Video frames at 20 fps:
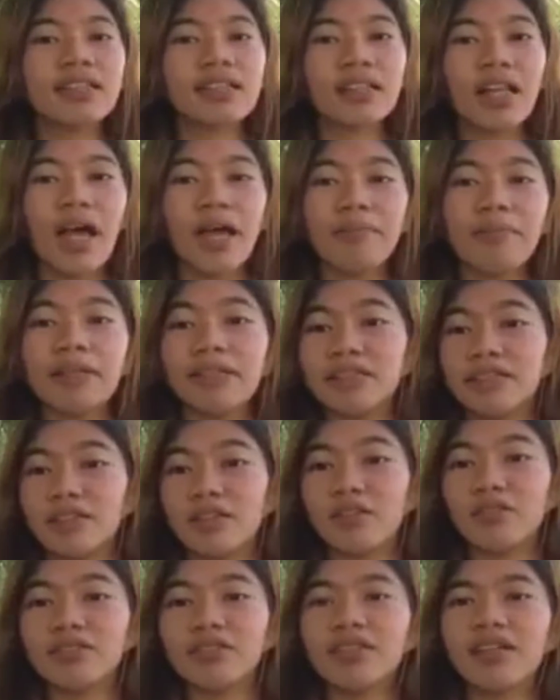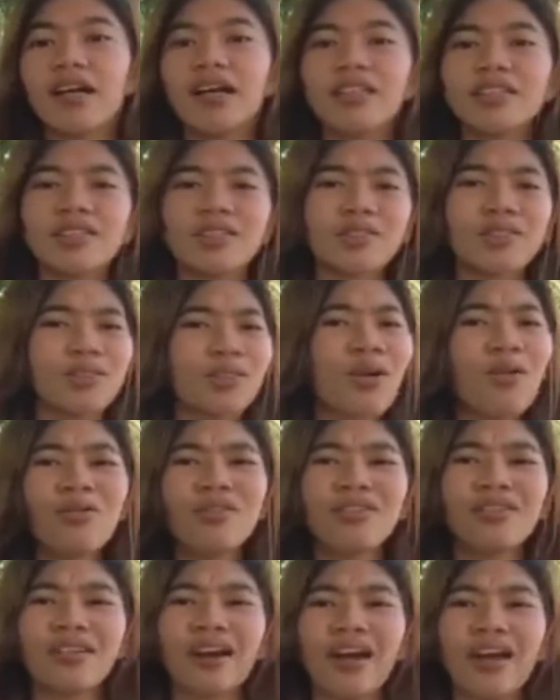climate zones are so
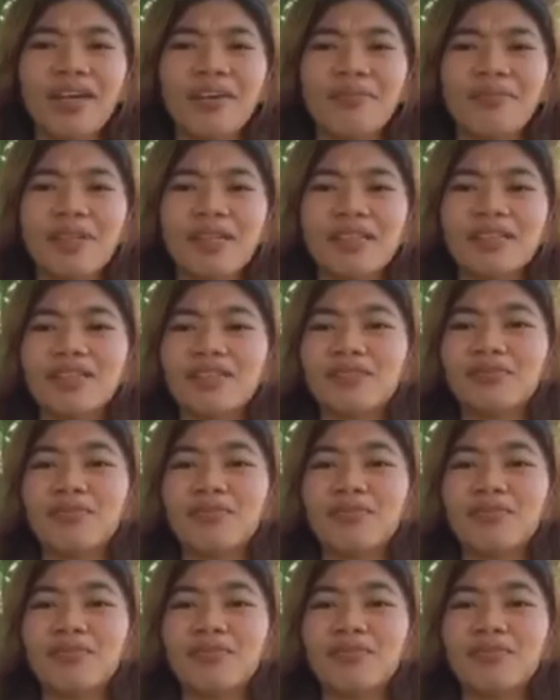dry because